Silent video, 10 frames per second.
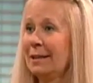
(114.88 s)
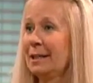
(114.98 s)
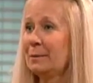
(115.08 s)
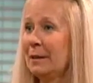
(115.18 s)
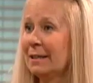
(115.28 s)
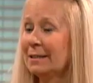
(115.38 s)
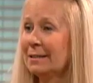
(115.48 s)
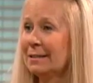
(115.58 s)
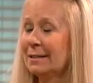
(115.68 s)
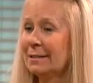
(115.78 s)
things
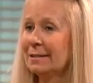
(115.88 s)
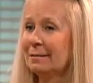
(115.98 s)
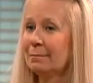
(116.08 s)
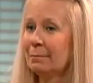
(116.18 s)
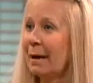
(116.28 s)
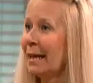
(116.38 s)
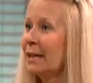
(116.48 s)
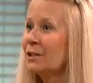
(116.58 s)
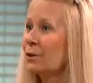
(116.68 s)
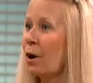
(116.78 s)
because it's my
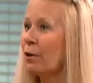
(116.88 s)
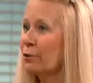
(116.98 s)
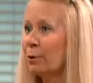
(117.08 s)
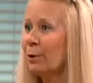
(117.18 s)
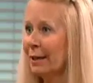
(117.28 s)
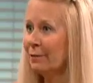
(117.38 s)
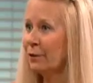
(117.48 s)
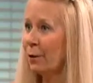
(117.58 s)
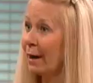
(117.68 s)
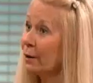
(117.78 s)
kids are all through it. Even
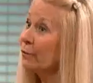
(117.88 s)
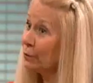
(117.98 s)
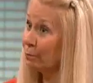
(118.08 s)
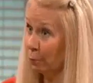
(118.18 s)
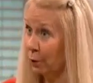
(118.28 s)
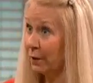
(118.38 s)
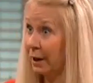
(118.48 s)
though I interviewed more than